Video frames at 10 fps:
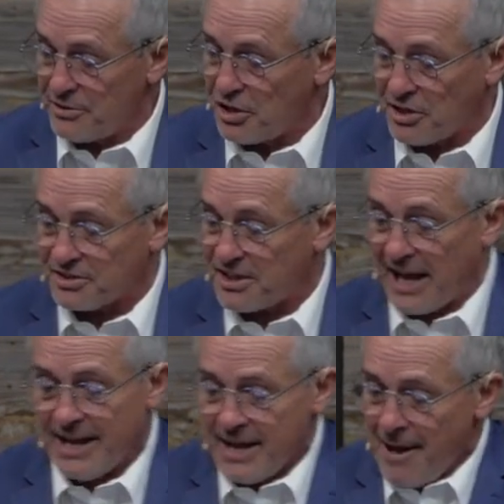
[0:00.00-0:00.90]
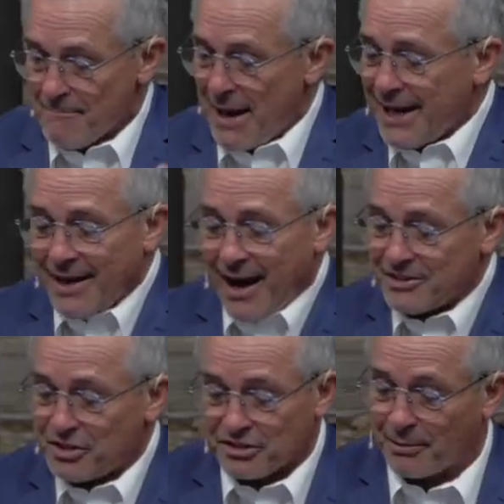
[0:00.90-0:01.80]
and you can say, my God
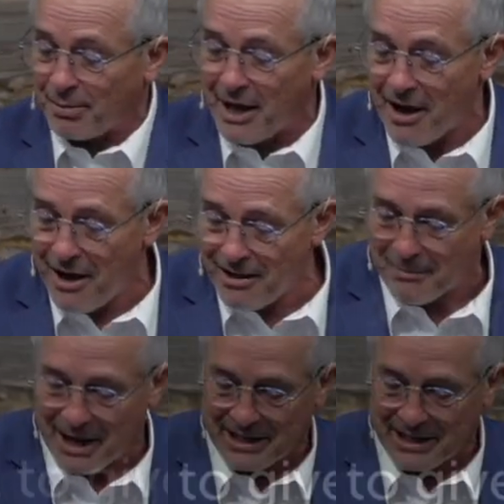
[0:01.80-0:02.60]
shall supply all of my